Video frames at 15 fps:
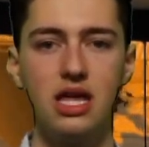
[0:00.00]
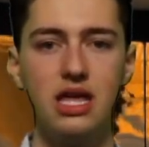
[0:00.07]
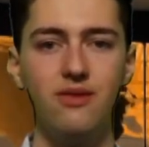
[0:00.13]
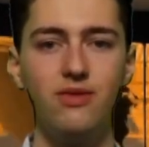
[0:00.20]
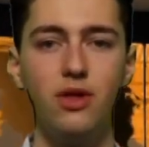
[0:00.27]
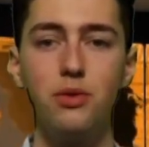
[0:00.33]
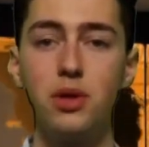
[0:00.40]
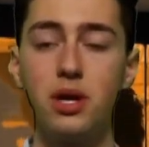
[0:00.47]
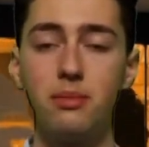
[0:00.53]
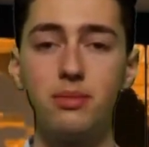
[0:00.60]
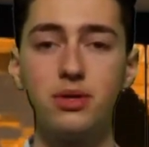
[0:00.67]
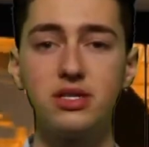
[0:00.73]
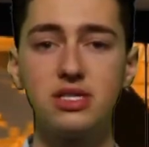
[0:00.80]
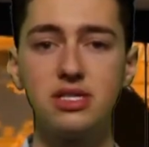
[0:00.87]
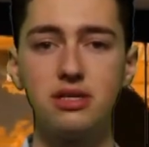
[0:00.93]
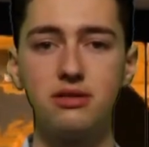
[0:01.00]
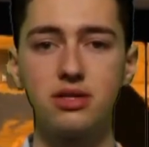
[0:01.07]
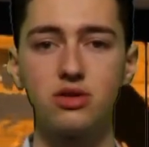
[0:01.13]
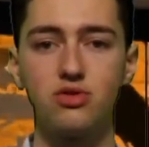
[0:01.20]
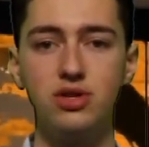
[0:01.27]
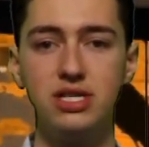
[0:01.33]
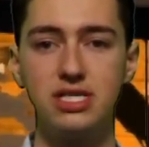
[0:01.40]
Even though the number is still
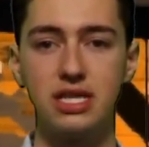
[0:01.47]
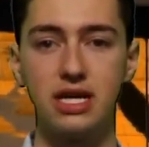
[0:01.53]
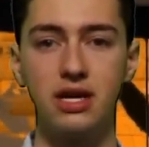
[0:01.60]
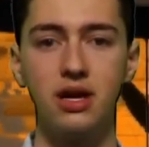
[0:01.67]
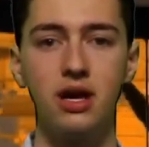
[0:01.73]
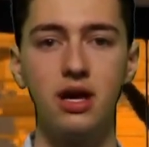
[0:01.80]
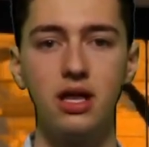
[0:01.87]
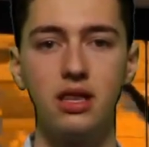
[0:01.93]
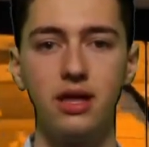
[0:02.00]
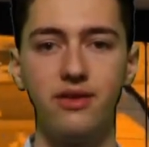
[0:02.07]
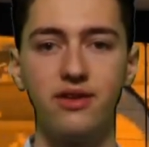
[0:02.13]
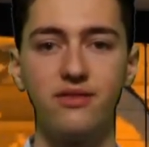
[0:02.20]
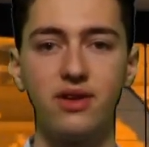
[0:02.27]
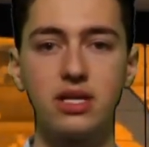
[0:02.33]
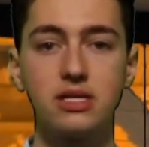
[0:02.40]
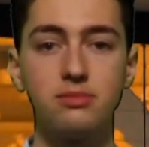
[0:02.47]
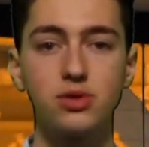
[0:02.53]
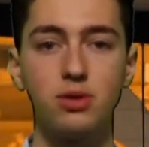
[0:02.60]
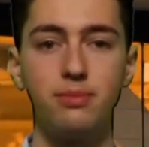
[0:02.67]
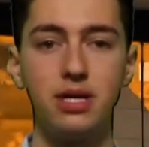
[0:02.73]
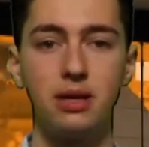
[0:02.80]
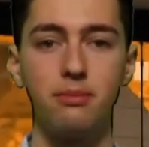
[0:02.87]
increasing, living victims
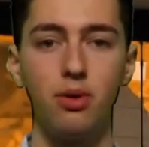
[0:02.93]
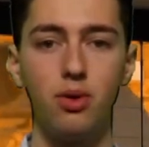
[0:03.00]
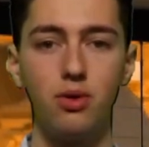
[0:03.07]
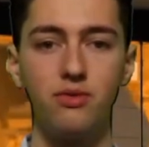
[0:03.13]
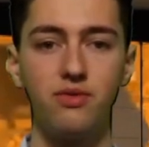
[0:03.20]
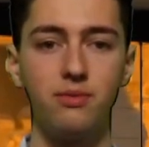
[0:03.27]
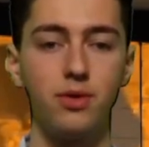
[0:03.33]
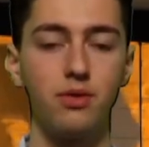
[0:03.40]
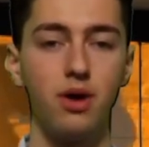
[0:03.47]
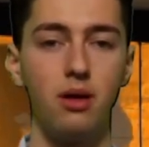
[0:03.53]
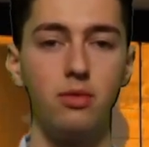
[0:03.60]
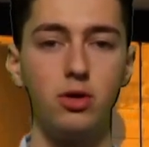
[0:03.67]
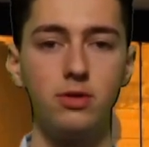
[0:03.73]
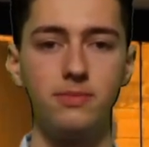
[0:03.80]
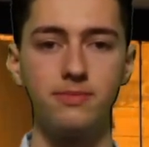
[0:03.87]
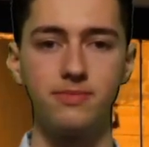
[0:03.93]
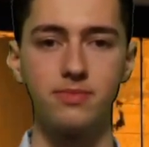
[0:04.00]
are being pulled from the rubble.